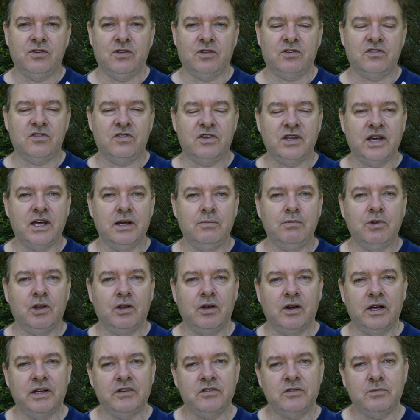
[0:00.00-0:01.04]
not
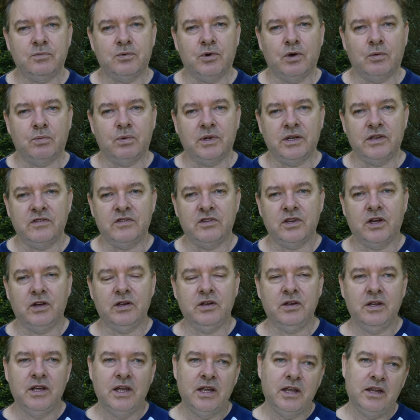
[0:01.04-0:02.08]
stabilized properly.
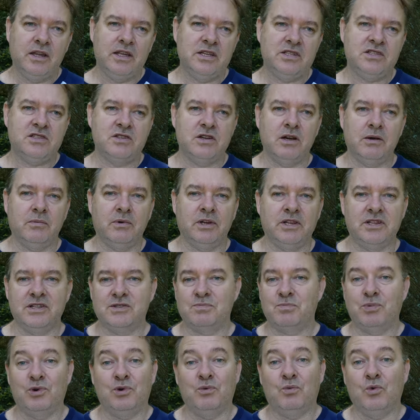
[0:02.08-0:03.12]
So this time I
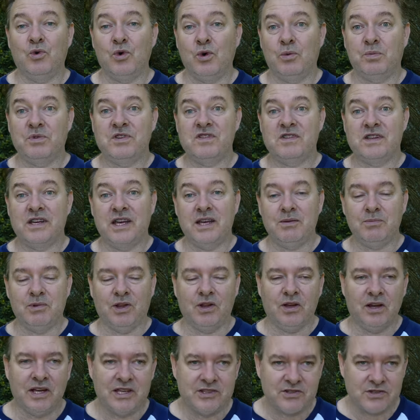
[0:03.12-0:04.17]
just put warp
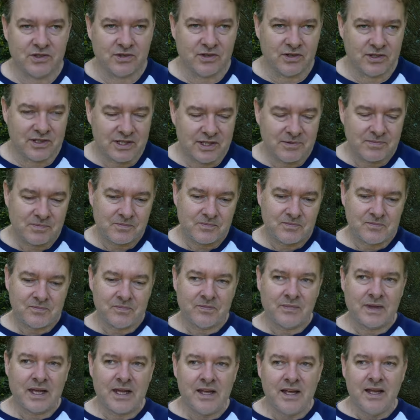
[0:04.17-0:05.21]
stabilizer on it
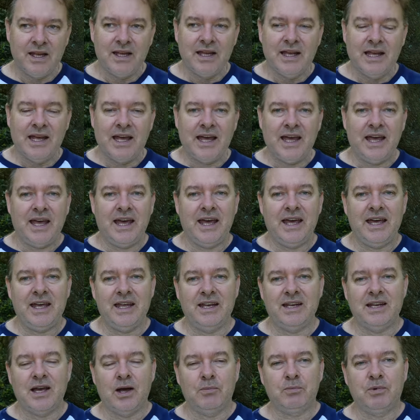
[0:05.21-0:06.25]

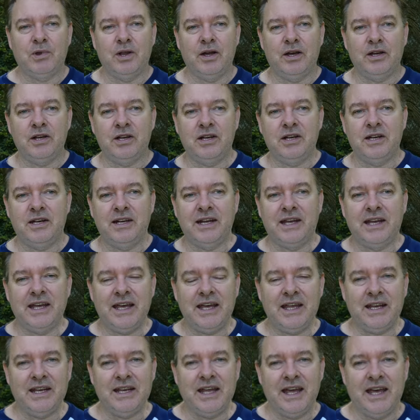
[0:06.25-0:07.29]
and uploaded it
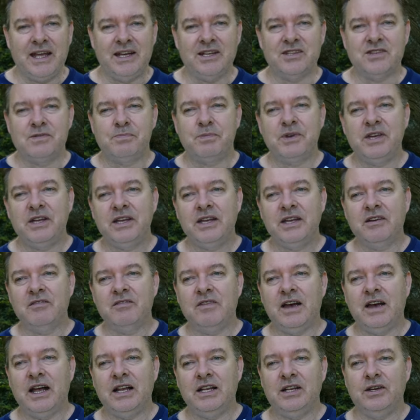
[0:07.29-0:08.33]
again, and it's being
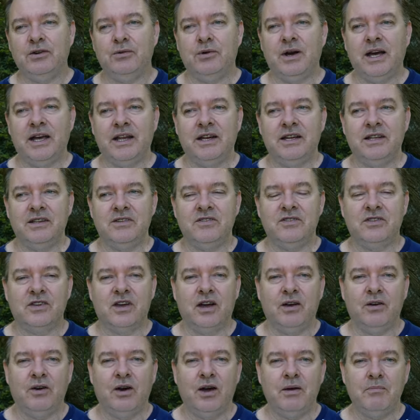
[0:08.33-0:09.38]
evaluated.
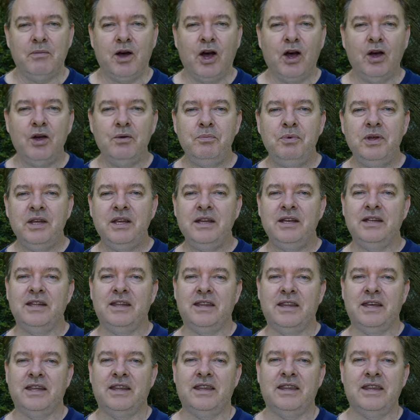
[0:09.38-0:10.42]
So I'm hoping
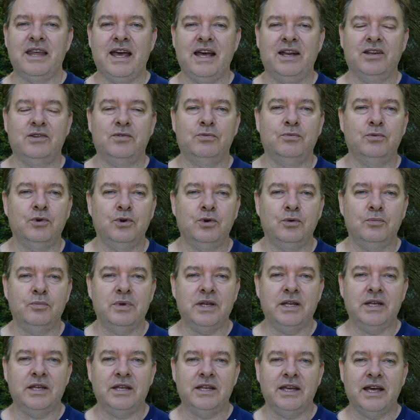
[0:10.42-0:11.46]
that that will
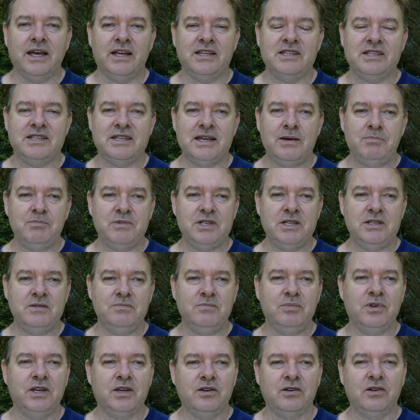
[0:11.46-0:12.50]
be accepted,
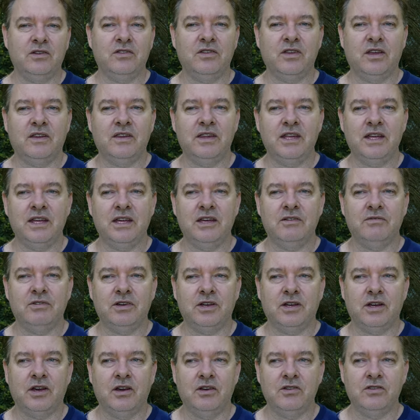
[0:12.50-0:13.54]
because I think if
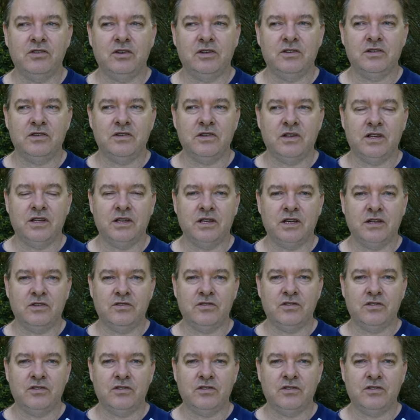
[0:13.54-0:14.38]
it goes onto the